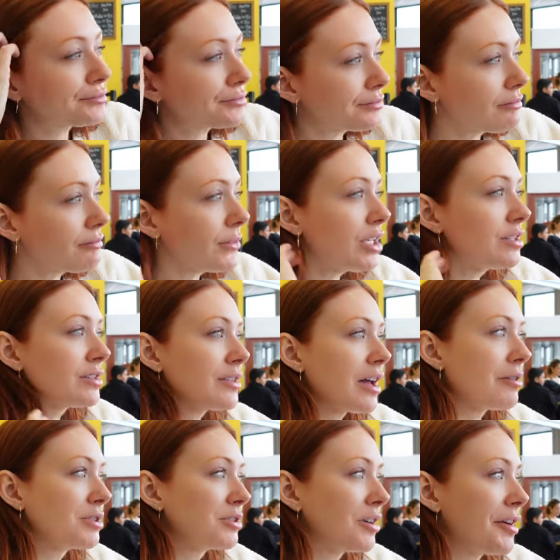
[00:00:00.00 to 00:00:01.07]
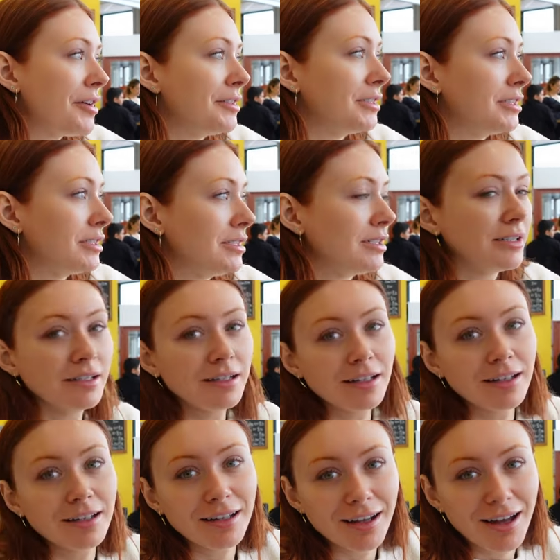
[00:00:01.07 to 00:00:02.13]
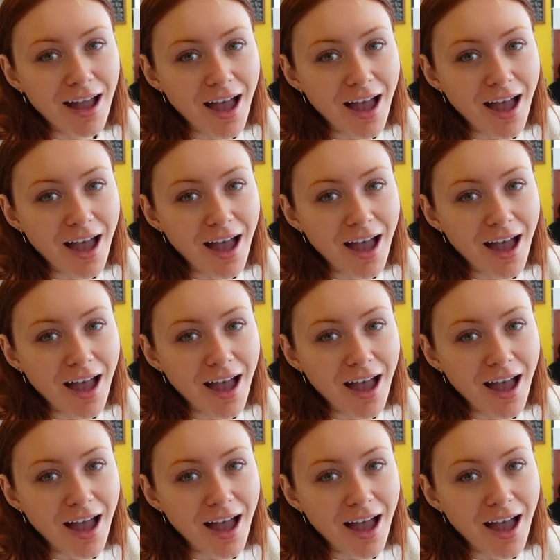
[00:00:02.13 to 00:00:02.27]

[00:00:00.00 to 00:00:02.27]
Oh, so Happy Meals were 99p?